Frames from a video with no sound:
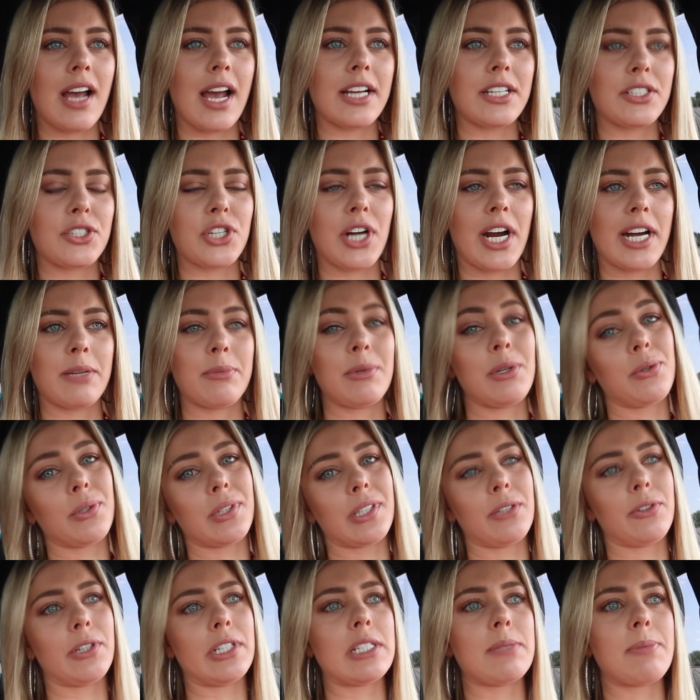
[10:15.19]
I try to be
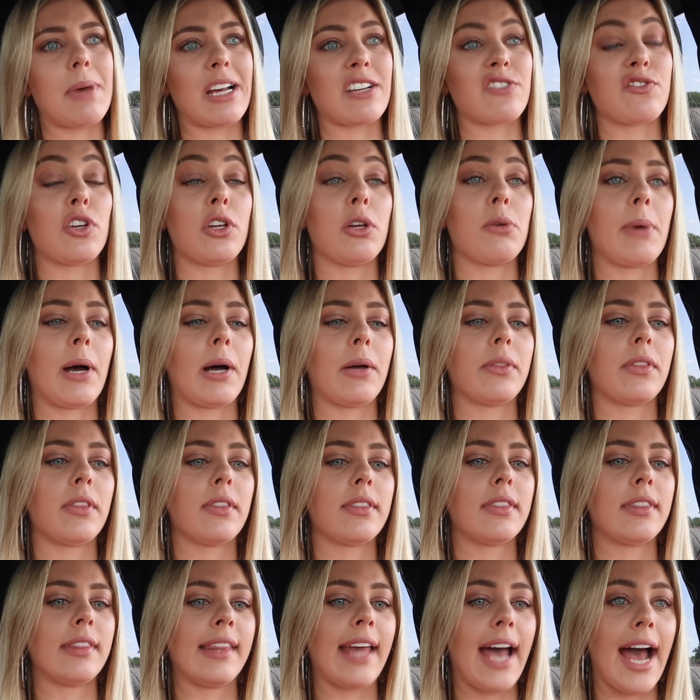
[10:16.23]
really respectful about
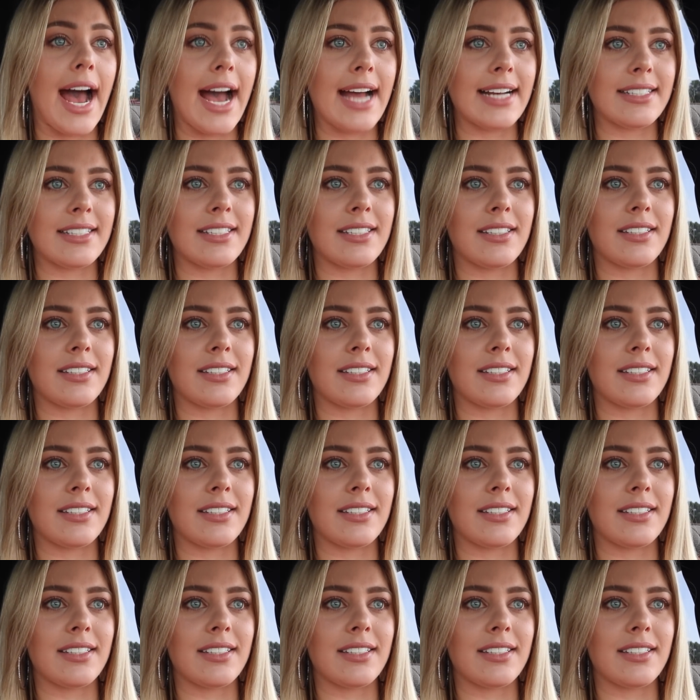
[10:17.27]
that